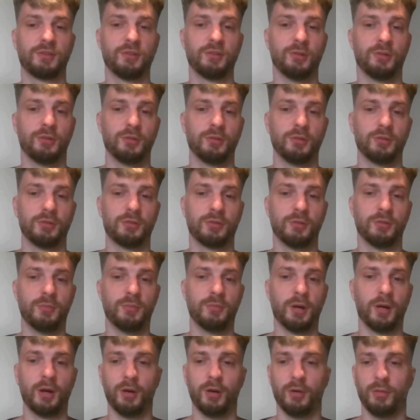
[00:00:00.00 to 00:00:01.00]
to
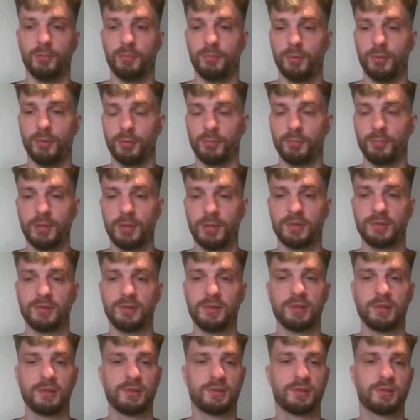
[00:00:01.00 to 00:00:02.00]
my own book
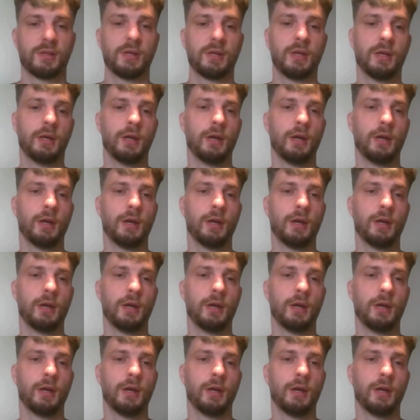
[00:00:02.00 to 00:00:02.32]
business.